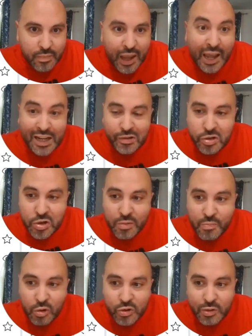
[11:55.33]
ATR
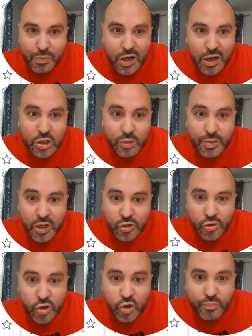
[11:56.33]
multiplier should be
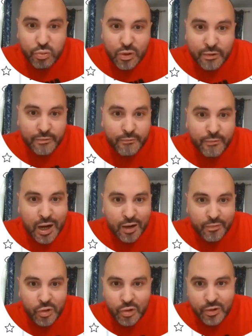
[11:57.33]
at
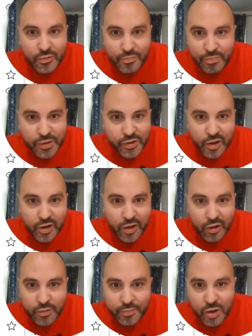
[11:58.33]
2.5. You can put the
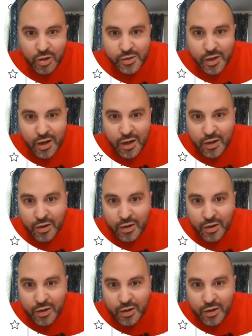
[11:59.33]
color bars on